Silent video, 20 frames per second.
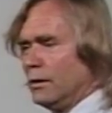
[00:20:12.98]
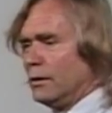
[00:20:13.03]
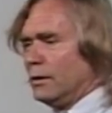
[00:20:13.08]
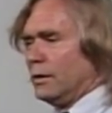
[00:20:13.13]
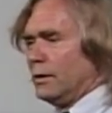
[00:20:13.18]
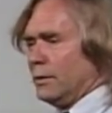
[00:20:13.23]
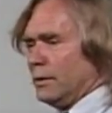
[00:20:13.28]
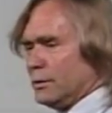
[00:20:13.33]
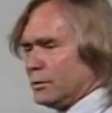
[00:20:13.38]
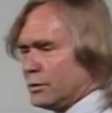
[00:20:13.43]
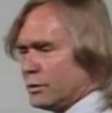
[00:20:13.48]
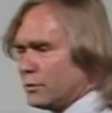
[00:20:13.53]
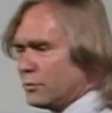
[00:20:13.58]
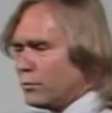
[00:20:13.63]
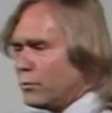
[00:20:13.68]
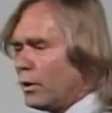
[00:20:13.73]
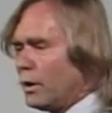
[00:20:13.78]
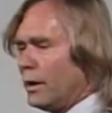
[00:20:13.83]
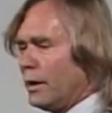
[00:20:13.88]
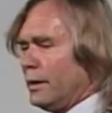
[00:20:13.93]
And this is
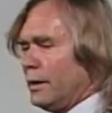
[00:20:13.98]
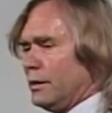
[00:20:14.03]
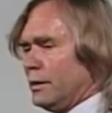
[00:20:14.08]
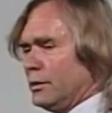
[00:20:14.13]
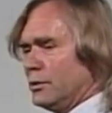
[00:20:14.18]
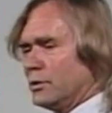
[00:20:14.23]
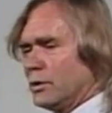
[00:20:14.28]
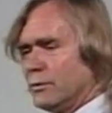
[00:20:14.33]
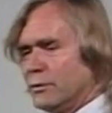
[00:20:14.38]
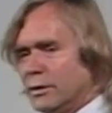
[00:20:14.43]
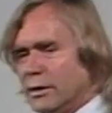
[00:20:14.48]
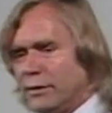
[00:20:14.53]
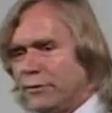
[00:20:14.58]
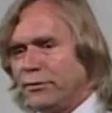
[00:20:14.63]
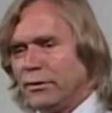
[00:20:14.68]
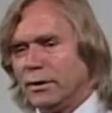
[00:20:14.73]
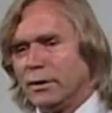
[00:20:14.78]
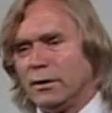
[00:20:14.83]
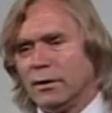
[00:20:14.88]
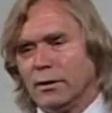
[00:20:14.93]
why it is so
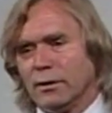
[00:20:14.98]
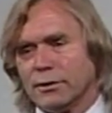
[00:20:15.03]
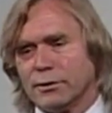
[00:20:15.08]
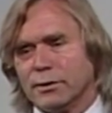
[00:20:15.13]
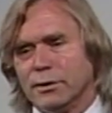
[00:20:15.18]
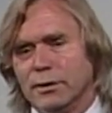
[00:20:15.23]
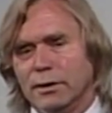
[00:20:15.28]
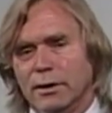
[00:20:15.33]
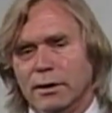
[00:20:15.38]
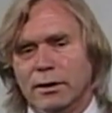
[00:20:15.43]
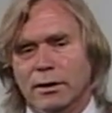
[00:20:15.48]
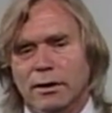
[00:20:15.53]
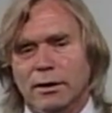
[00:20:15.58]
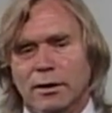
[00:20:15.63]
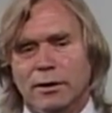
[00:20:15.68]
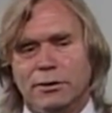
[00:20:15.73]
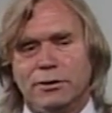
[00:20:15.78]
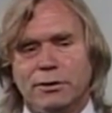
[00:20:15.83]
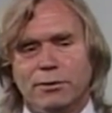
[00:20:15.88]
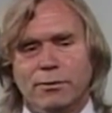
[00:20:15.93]
difficult
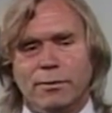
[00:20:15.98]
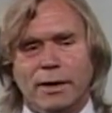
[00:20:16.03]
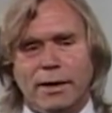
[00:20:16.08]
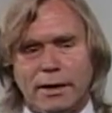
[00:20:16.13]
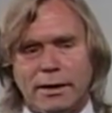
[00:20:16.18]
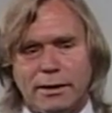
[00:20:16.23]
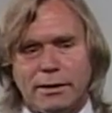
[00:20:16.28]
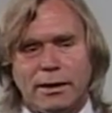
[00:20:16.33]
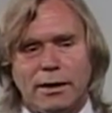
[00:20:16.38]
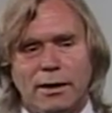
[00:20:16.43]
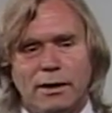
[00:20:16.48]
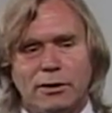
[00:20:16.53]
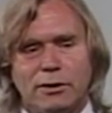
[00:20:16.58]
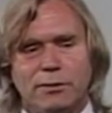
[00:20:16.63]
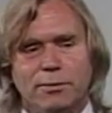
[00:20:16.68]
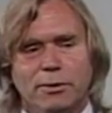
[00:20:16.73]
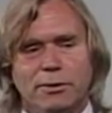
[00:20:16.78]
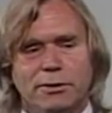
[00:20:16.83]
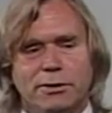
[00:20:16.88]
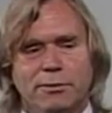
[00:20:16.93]
to make
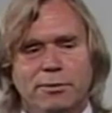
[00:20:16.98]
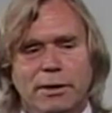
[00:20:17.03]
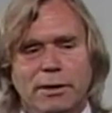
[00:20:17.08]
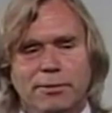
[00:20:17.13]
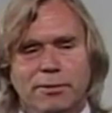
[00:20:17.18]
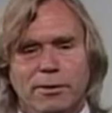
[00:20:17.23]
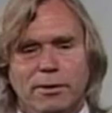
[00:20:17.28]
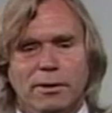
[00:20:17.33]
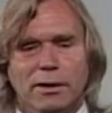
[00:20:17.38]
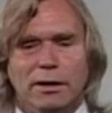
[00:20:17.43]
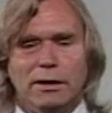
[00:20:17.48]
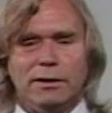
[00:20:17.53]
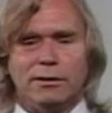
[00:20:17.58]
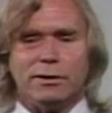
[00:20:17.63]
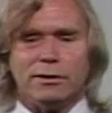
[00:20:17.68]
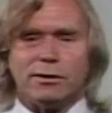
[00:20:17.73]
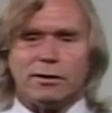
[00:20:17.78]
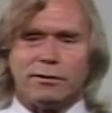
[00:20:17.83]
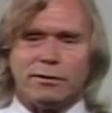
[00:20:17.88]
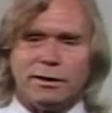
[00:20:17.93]
intelligible to people
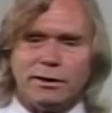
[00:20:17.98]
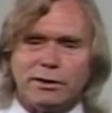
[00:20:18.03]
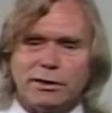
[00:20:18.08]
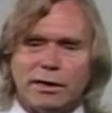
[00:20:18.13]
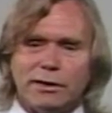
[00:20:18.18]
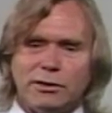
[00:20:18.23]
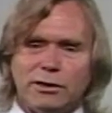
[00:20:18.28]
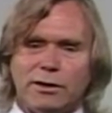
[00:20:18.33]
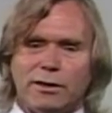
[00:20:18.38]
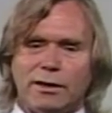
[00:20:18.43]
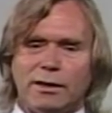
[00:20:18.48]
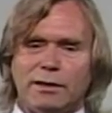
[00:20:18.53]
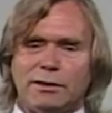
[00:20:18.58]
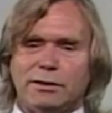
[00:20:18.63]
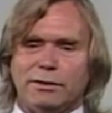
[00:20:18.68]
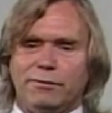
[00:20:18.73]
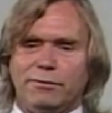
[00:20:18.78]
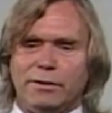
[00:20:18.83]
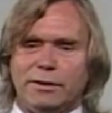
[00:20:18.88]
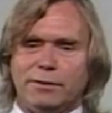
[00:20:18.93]
that there is such a thing
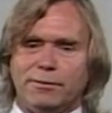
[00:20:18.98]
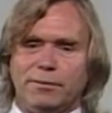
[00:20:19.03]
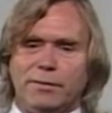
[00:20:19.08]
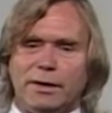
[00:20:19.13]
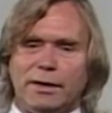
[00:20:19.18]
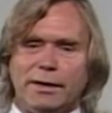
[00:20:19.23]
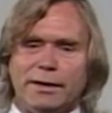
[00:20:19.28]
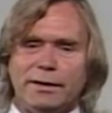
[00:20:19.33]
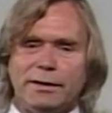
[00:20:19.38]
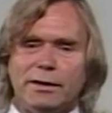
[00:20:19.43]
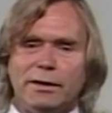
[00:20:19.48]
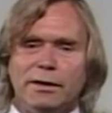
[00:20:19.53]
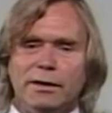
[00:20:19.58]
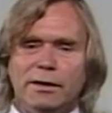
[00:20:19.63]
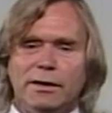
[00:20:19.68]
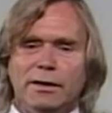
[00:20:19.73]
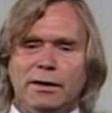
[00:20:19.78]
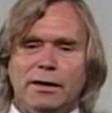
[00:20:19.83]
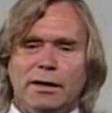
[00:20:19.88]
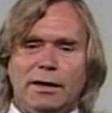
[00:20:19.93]
as a fit mind,
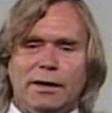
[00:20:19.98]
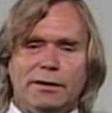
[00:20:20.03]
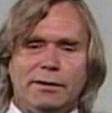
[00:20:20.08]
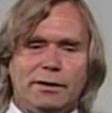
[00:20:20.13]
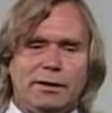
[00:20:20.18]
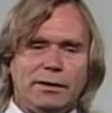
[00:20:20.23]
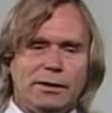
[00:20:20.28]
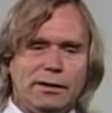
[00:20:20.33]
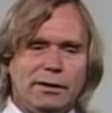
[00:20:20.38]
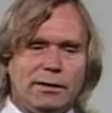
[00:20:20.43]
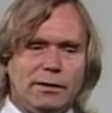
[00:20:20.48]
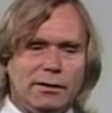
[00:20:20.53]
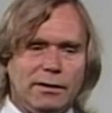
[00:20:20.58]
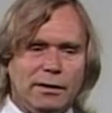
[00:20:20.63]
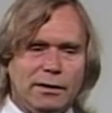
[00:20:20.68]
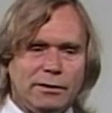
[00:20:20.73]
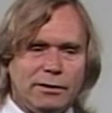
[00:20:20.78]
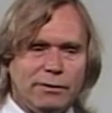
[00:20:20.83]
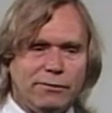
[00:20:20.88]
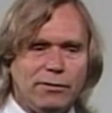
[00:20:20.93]
and that
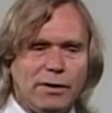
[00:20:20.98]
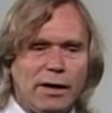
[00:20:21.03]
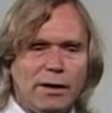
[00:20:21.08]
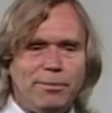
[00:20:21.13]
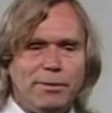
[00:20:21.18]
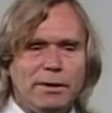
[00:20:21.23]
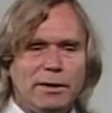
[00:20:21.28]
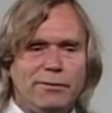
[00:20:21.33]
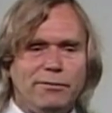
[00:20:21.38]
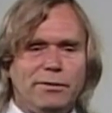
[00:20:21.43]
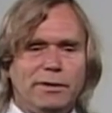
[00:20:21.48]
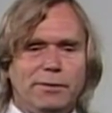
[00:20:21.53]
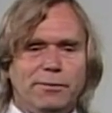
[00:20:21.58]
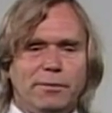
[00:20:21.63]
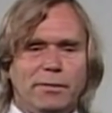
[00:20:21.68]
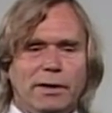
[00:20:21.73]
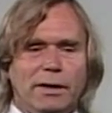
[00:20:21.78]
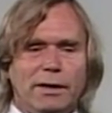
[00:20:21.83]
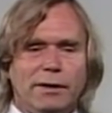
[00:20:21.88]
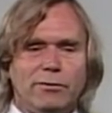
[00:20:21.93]
developing a fit
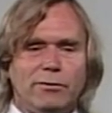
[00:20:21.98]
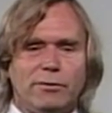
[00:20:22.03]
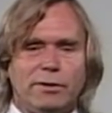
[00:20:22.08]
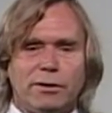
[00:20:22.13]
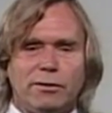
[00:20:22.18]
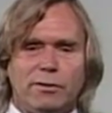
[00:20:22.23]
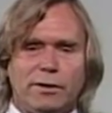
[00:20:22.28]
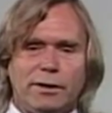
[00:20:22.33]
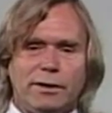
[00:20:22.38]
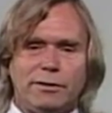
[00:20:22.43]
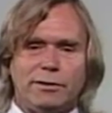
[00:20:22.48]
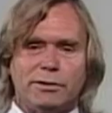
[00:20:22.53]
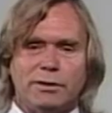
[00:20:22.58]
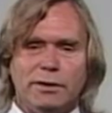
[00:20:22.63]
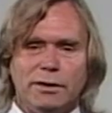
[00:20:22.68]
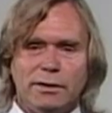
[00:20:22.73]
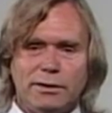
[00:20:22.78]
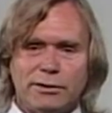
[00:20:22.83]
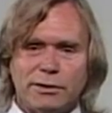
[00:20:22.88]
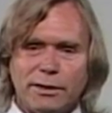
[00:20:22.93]
mind requires
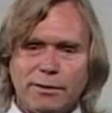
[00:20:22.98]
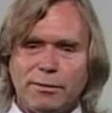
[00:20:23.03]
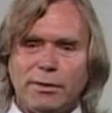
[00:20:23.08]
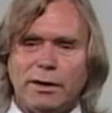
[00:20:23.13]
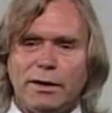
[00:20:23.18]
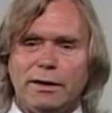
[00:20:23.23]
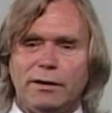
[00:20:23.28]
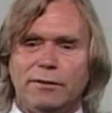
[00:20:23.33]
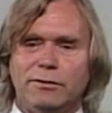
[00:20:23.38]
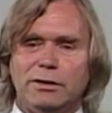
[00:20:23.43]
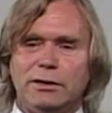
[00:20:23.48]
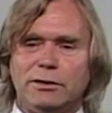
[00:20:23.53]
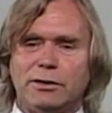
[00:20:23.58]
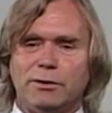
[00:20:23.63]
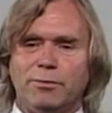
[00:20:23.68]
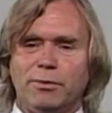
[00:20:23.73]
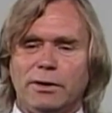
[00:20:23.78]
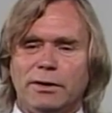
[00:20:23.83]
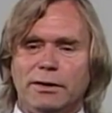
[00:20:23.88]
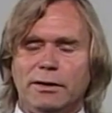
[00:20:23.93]
some kind of
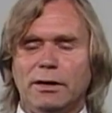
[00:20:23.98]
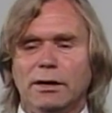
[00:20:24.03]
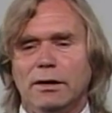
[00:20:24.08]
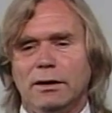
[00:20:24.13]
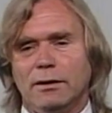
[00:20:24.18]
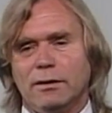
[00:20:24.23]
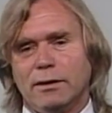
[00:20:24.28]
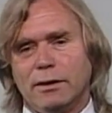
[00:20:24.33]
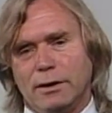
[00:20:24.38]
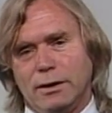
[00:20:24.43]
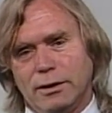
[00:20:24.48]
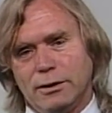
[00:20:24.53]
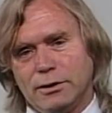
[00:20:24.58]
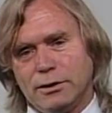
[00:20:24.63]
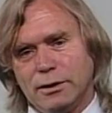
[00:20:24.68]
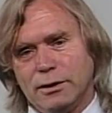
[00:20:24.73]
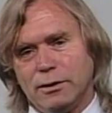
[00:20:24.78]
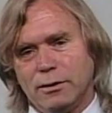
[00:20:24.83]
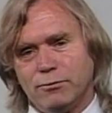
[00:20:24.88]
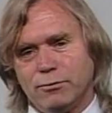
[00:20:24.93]
discipline that
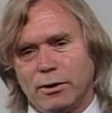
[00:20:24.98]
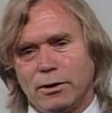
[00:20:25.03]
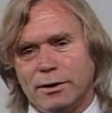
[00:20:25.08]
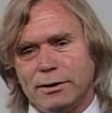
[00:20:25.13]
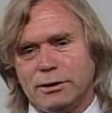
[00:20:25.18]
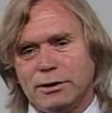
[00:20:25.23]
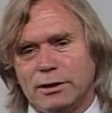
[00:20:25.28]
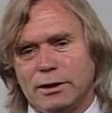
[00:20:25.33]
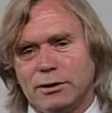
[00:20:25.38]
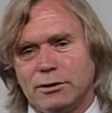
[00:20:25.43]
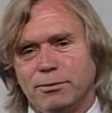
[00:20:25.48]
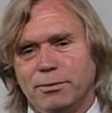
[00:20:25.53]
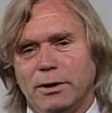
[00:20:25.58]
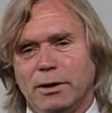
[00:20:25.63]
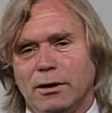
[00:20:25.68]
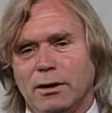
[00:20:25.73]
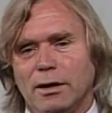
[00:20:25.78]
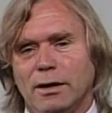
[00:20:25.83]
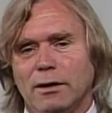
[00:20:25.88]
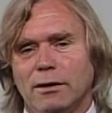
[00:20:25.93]
is in a broad sense
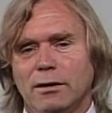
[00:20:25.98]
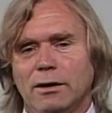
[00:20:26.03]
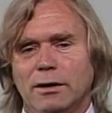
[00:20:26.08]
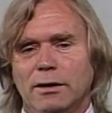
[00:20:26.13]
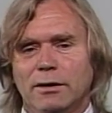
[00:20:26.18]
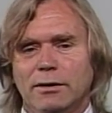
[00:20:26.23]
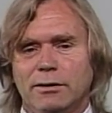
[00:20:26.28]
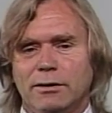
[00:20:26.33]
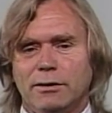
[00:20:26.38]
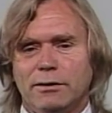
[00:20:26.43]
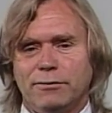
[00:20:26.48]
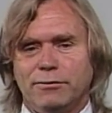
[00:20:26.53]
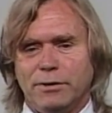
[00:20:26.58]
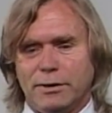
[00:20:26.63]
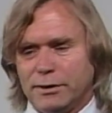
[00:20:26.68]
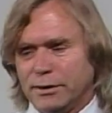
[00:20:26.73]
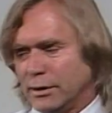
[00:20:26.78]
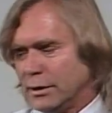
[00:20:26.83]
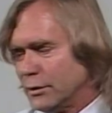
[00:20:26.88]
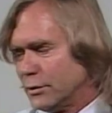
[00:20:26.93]
parallel to the
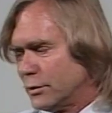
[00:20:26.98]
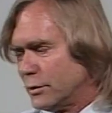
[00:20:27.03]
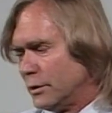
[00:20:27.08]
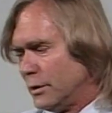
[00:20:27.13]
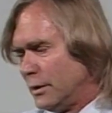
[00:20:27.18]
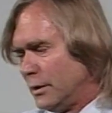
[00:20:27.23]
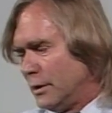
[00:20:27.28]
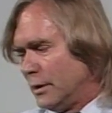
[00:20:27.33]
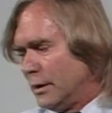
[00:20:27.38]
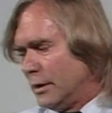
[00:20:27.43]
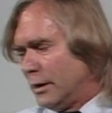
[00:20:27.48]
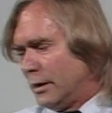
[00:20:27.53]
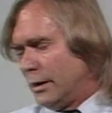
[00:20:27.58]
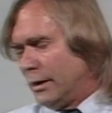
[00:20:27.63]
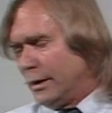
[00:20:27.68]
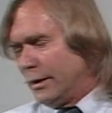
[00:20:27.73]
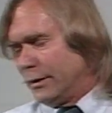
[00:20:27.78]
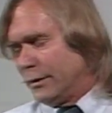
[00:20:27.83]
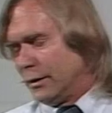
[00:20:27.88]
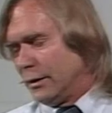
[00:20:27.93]
fitness
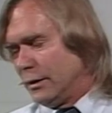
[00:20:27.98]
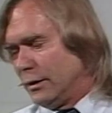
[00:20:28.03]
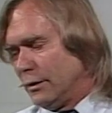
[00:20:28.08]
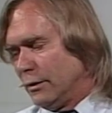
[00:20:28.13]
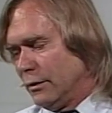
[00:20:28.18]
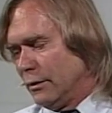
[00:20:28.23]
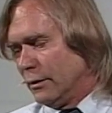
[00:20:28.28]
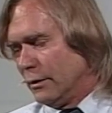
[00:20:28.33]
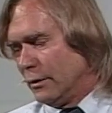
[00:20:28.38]
on the